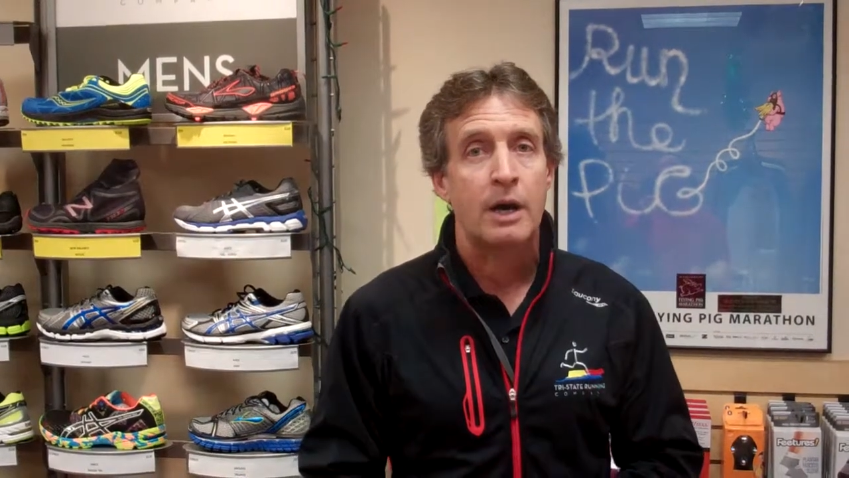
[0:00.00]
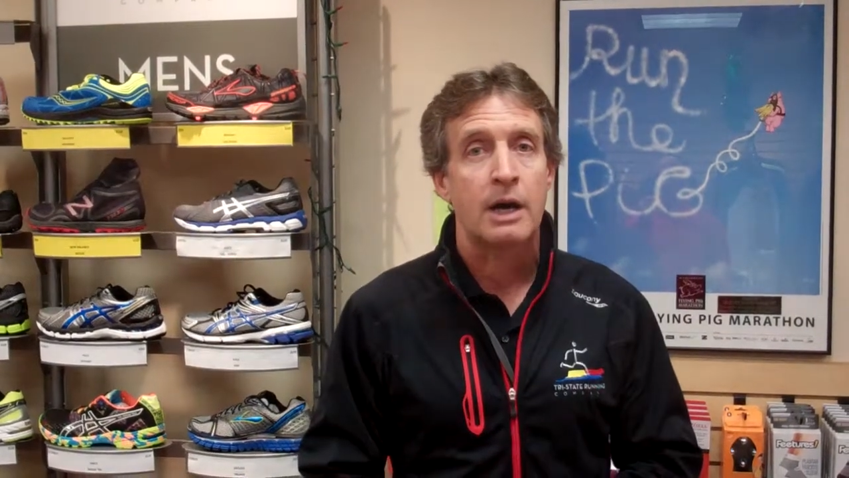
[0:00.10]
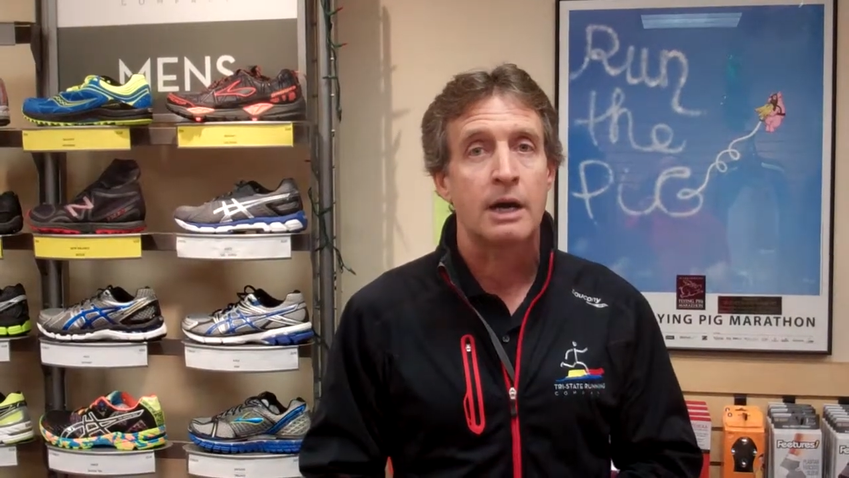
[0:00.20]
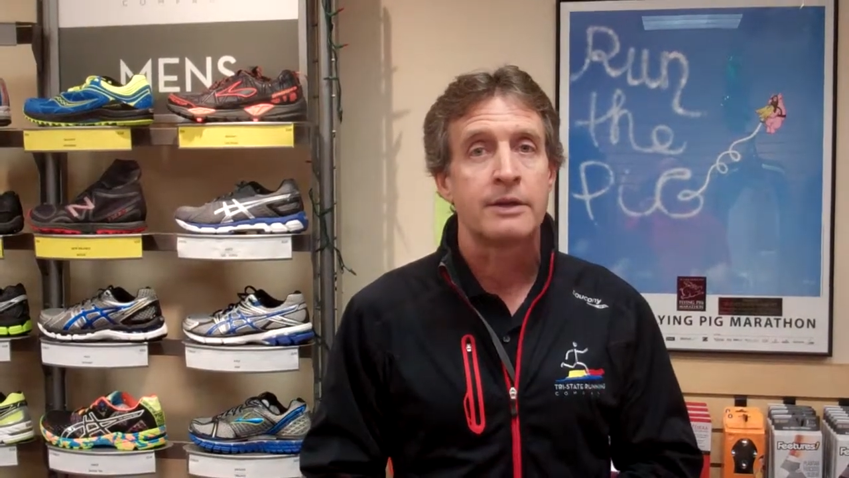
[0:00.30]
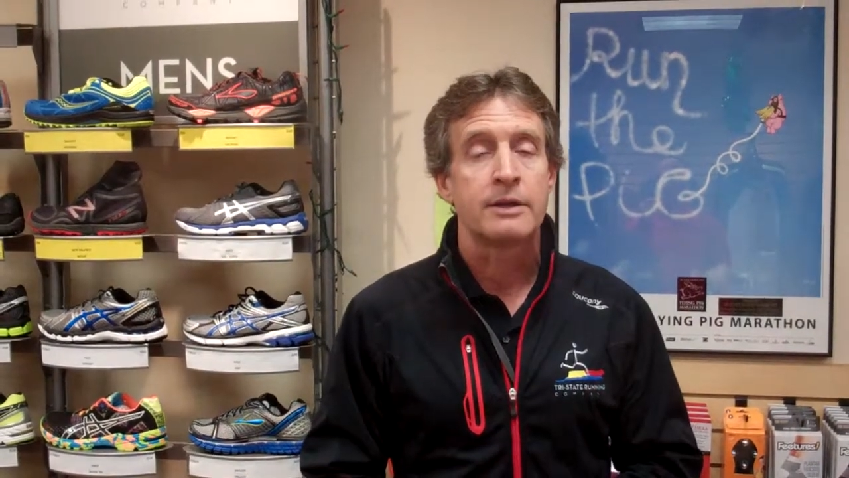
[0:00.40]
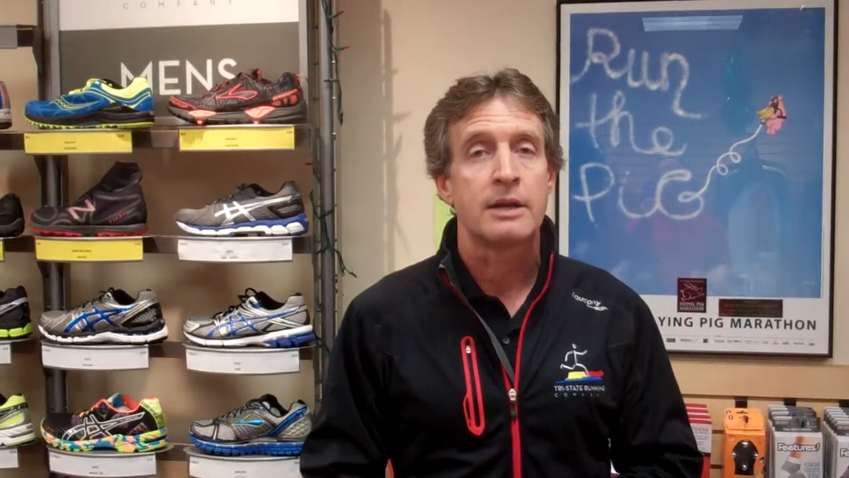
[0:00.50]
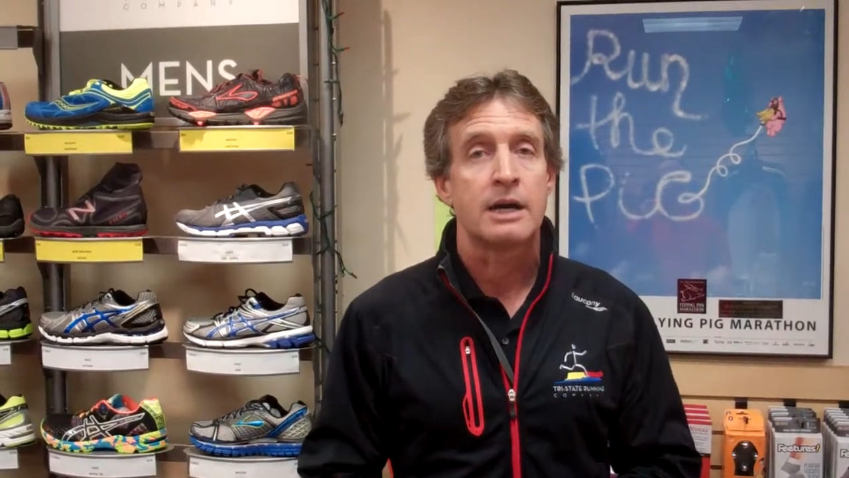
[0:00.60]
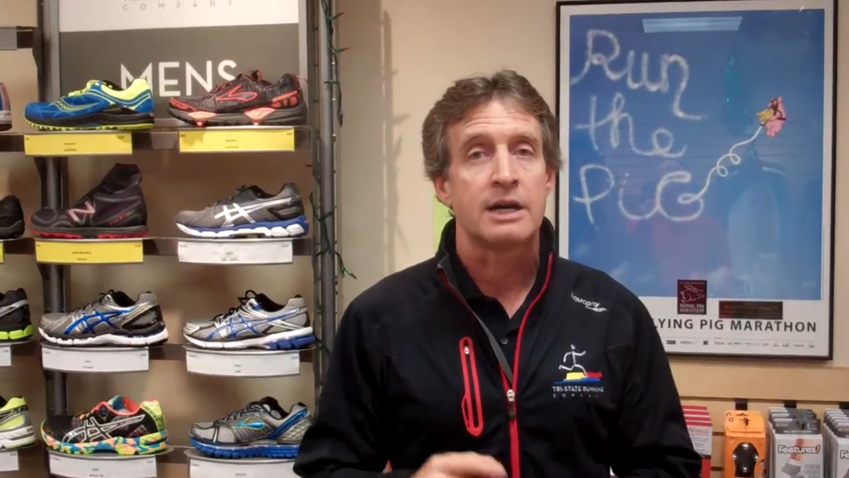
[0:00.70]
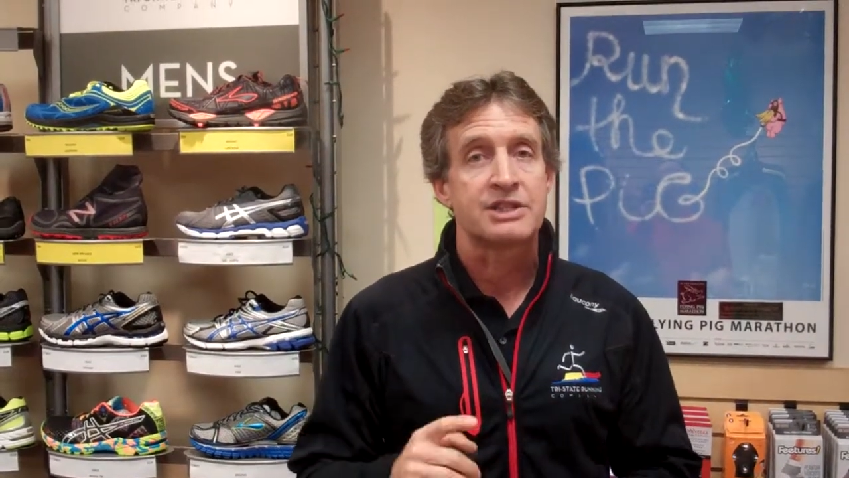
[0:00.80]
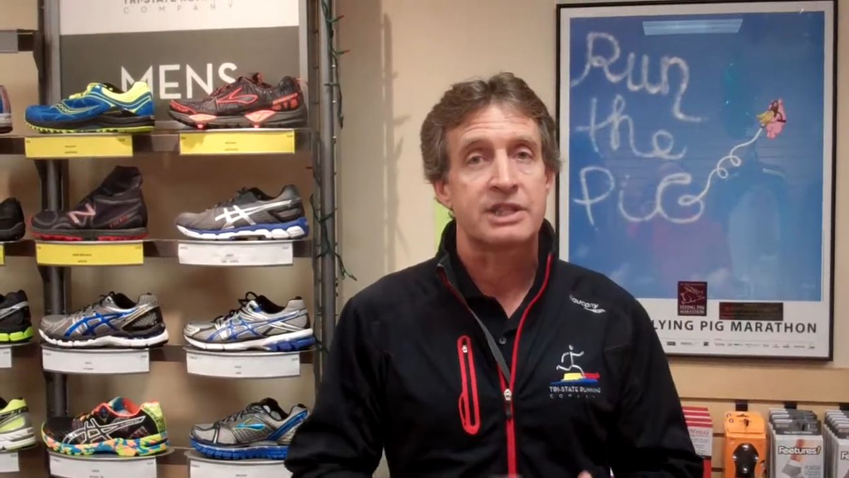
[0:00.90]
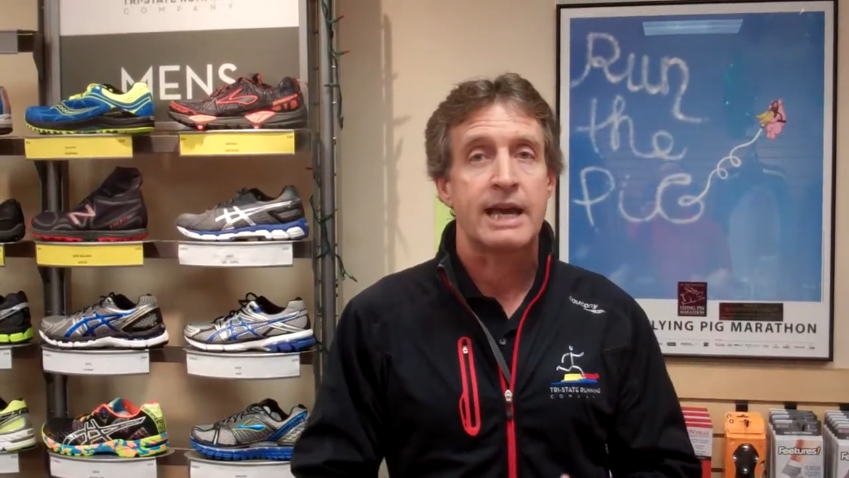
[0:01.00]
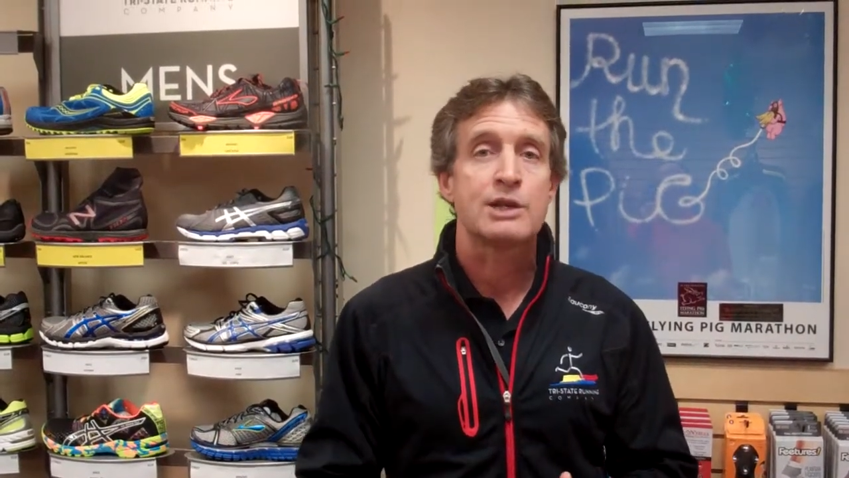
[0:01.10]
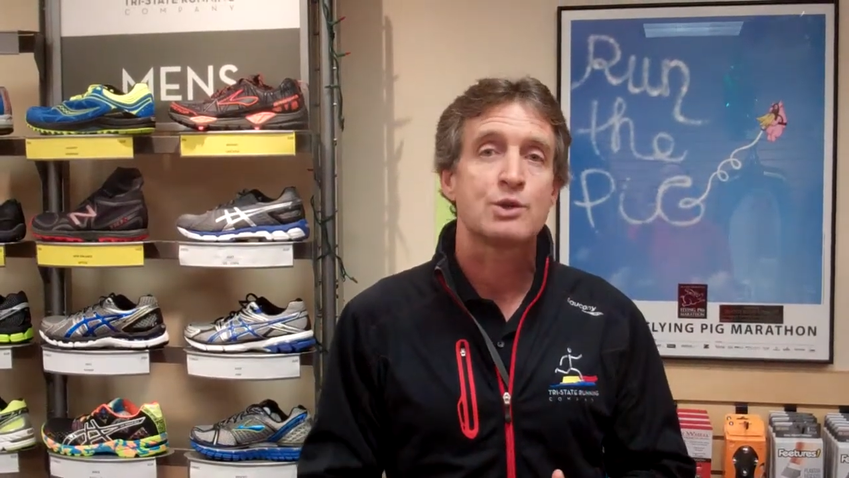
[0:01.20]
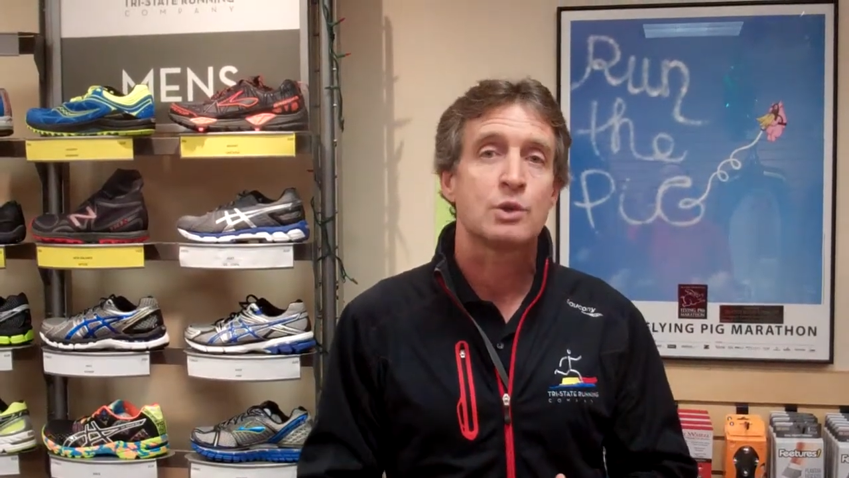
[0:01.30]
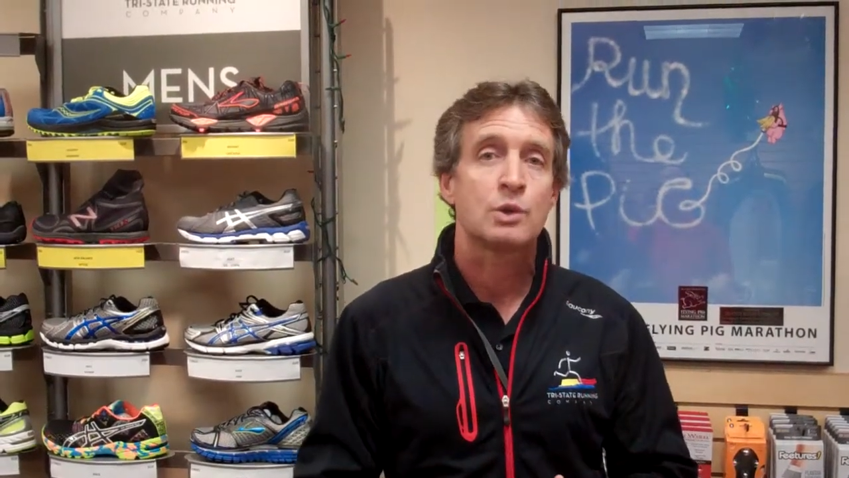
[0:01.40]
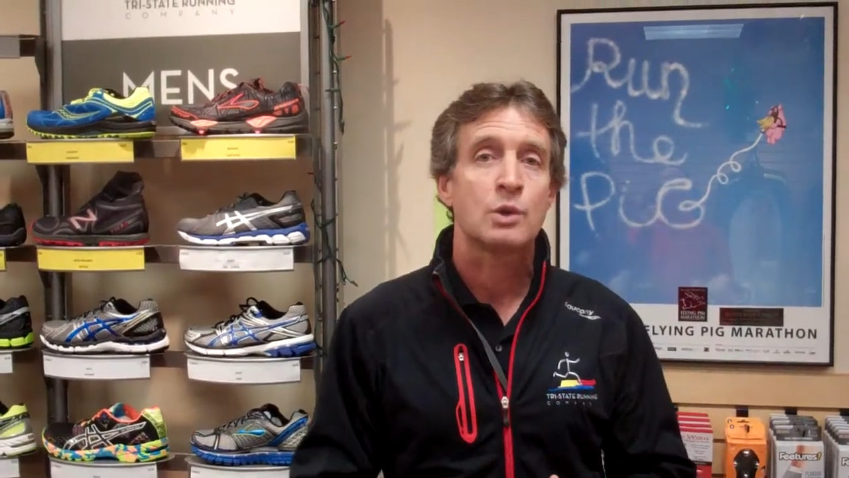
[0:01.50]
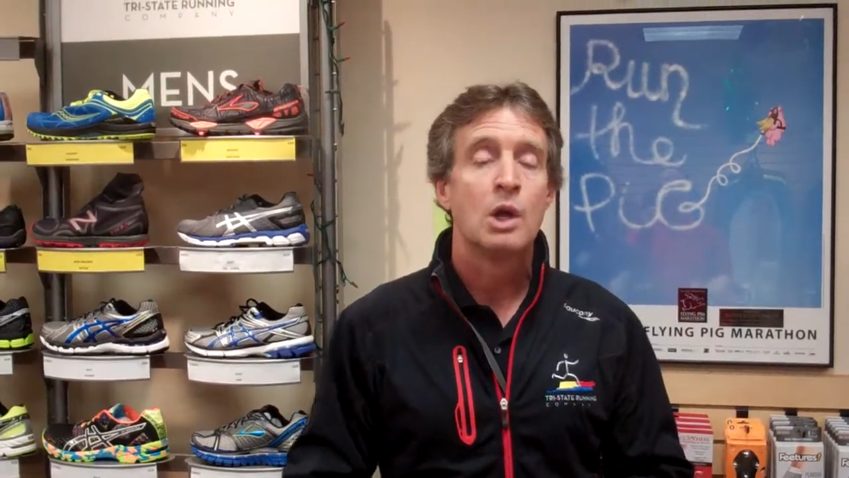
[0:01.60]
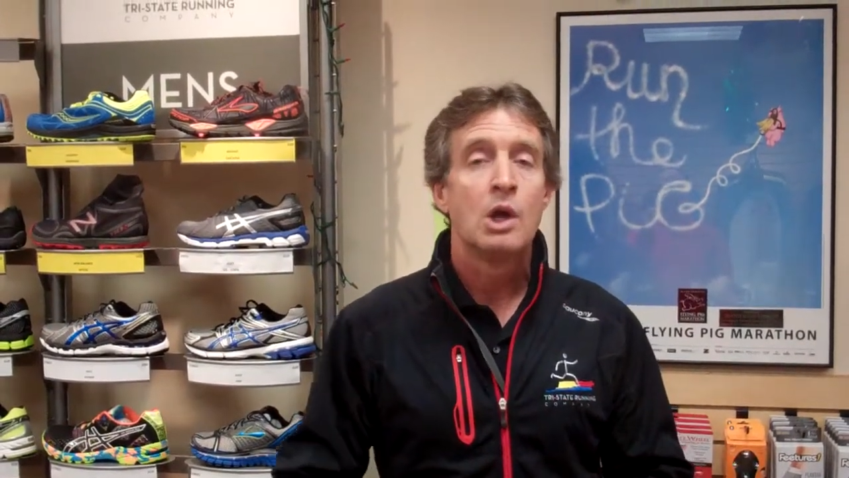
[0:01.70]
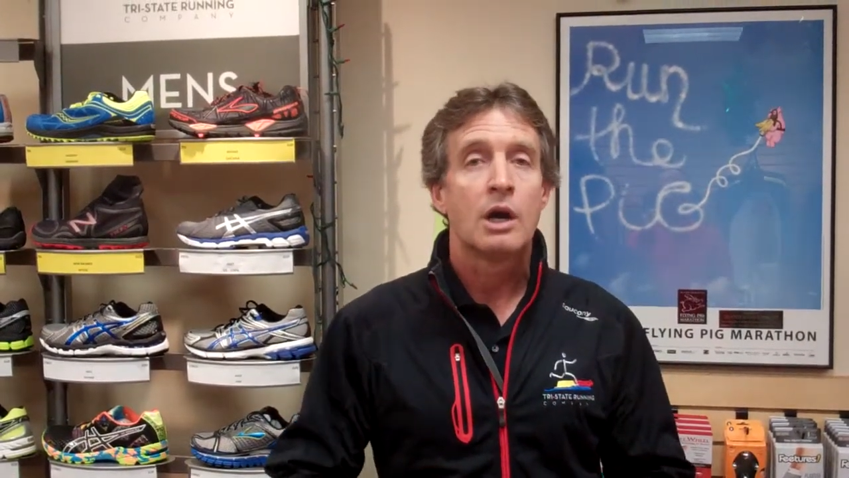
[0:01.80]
on a schedule,